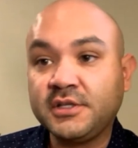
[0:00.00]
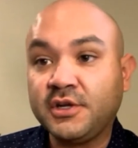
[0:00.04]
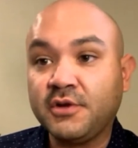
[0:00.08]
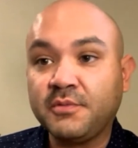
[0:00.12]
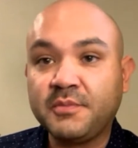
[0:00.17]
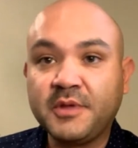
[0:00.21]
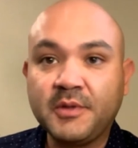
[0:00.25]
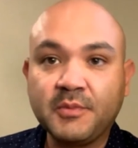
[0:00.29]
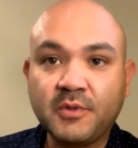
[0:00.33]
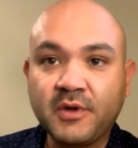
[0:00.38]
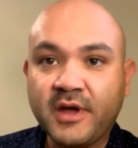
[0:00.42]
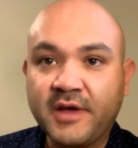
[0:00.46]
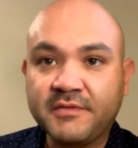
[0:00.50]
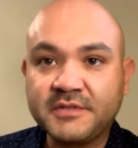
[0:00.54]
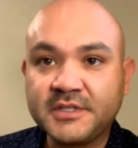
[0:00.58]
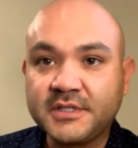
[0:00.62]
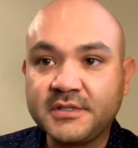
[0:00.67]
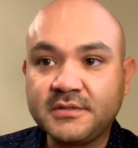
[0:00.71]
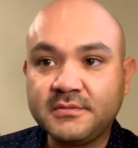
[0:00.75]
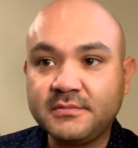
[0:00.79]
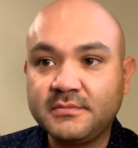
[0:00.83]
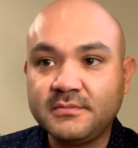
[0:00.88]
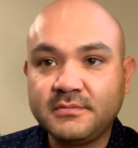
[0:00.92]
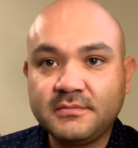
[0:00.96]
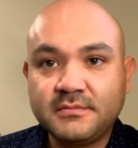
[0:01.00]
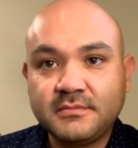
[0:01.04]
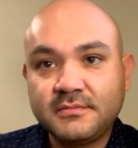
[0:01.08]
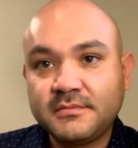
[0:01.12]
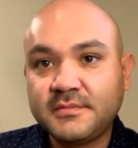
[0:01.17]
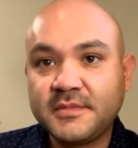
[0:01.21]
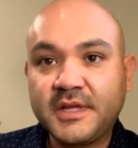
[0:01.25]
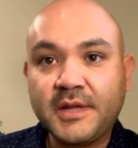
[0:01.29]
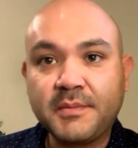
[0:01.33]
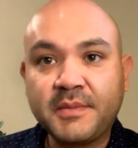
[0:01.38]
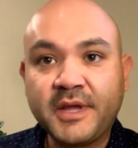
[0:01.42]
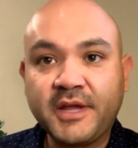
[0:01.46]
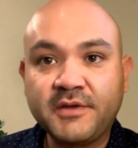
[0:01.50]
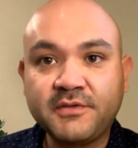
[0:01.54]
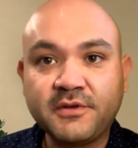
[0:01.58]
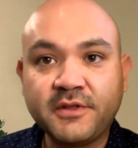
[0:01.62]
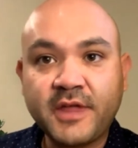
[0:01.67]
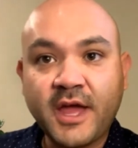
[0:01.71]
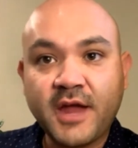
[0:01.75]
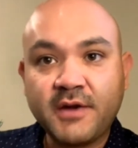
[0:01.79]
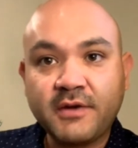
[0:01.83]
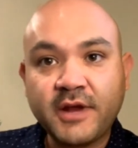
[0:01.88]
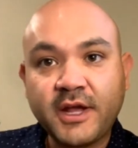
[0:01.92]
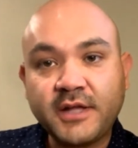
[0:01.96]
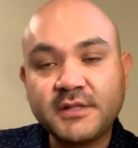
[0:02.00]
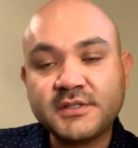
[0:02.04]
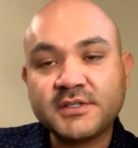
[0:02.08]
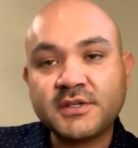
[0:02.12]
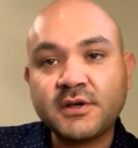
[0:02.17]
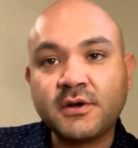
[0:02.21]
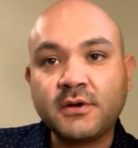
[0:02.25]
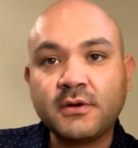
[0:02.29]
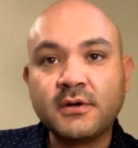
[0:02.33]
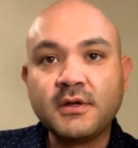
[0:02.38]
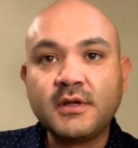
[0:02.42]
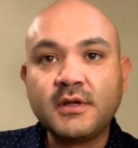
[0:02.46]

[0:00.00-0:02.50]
people have to get paid for that, right? So